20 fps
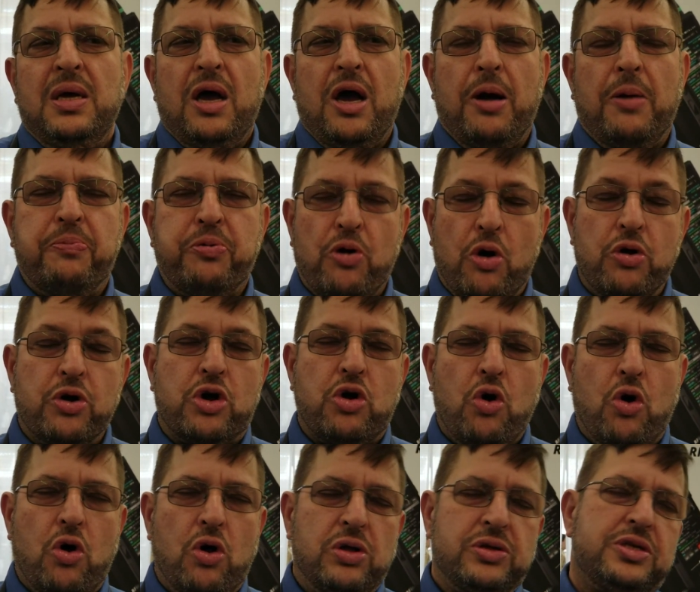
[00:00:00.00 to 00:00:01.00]
uh,
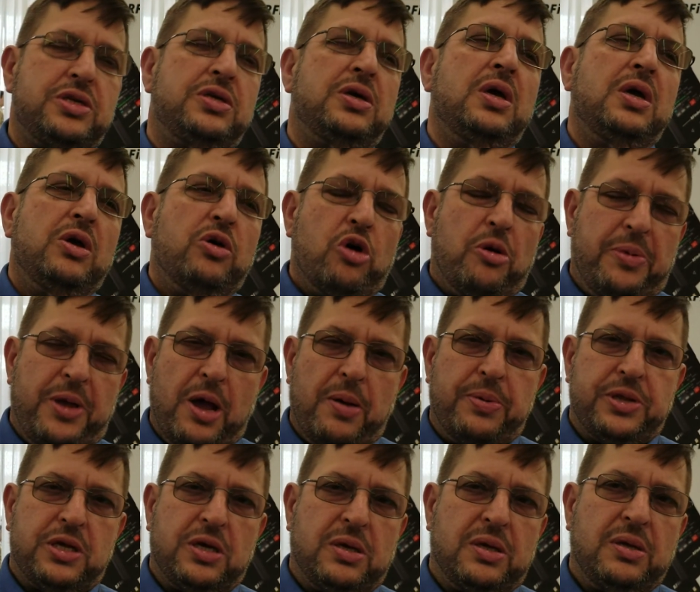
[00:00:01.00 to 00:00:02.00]
protocols, we'll be
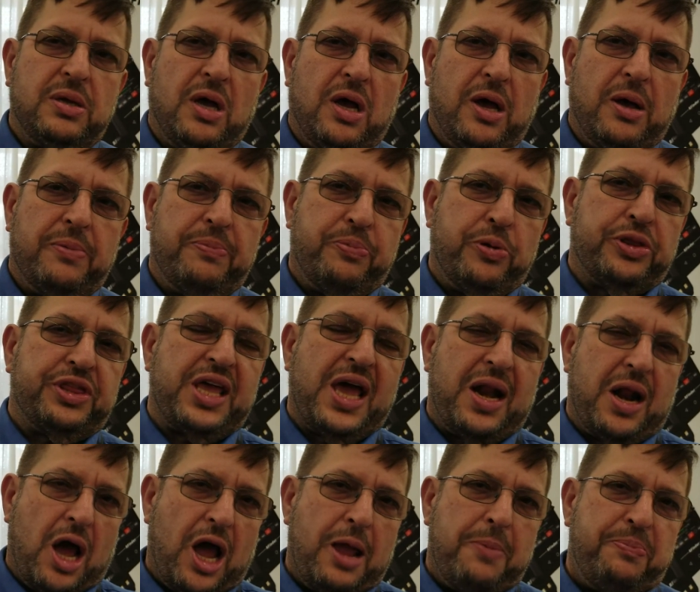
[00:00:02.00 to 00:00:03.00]
able to uh, put
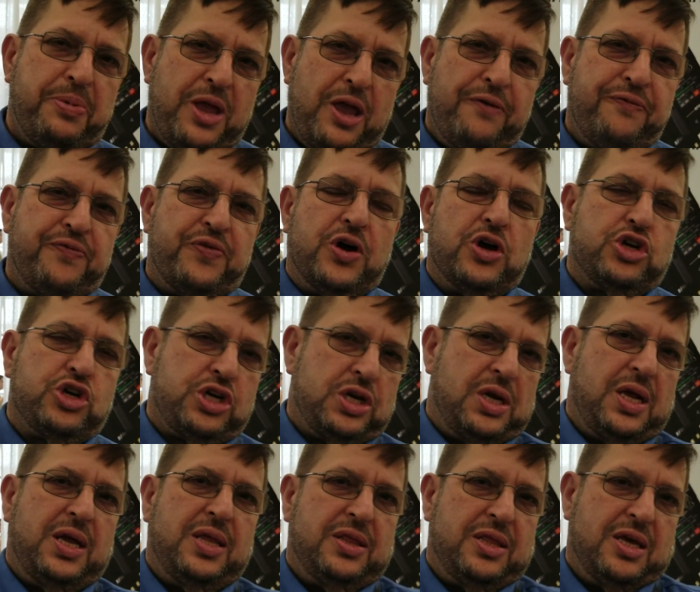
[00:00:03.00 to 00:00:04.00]
that IP function
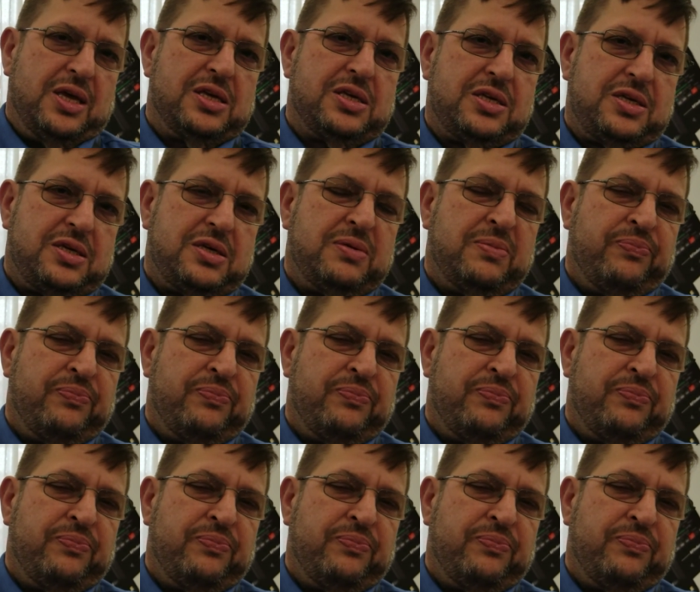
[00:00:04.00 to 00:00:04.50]
in this.